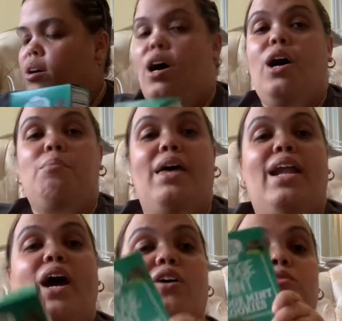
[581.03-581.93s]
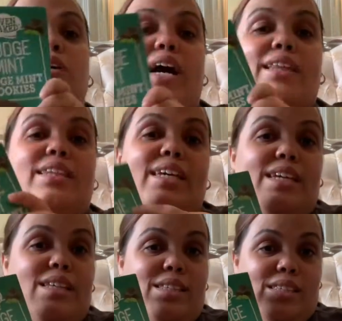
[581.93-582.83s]
Um, and I also got
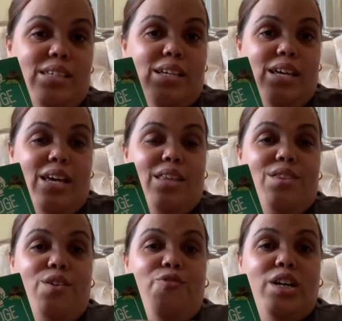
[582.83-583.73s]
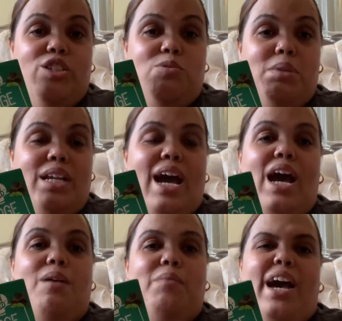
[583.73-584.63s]
these. The fudge men,
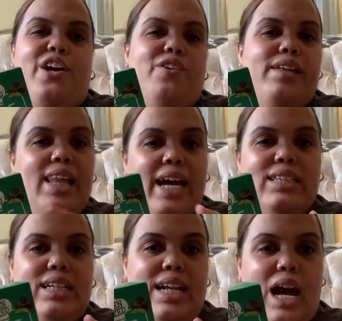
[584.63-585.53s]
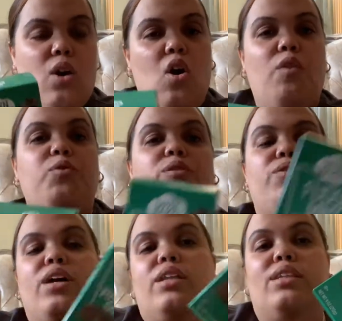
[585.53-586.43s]
I, um, I hear they're like the knockoff of
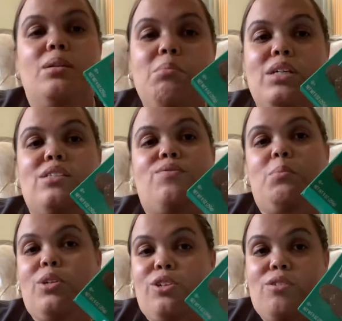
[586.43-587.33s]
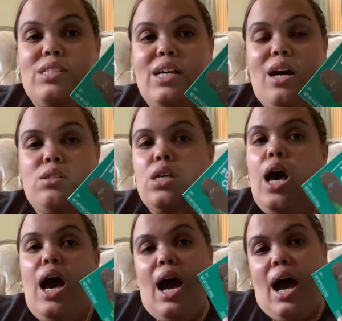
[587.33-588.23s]
the Thin Mints from the Girl Scouts.
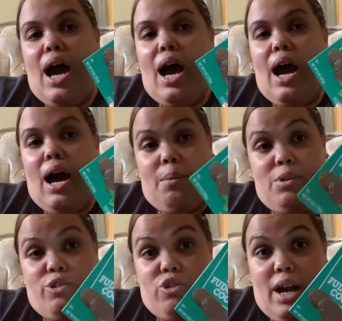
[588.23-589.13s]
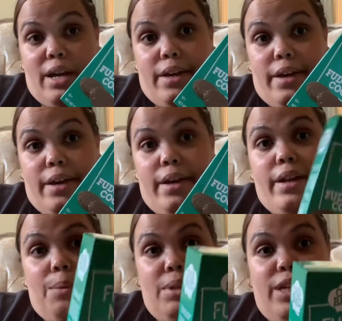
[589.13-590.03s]
I'm going to try it, and
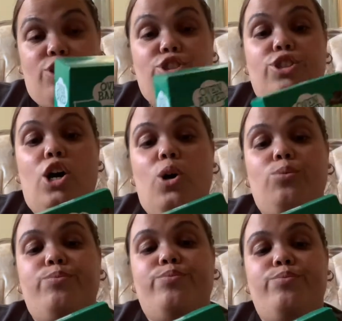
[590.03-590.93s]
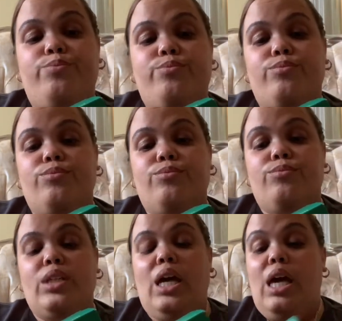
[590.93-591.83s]
I'm going to let you know.
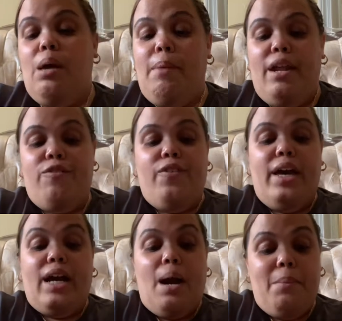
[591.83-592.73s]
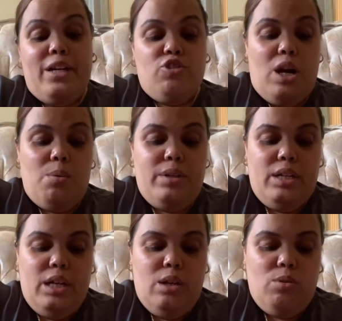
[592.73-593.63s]
Matter of fact, I might try one
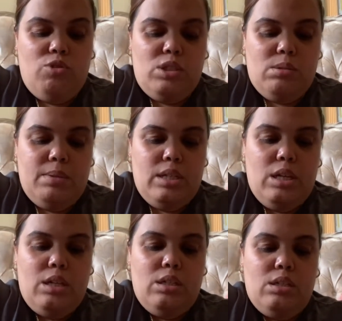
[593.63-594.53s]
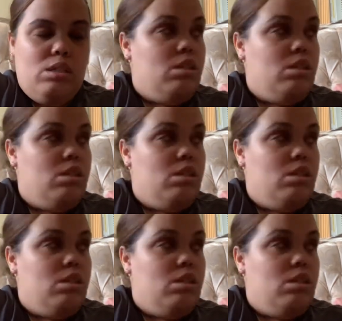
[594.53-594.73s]
now just because.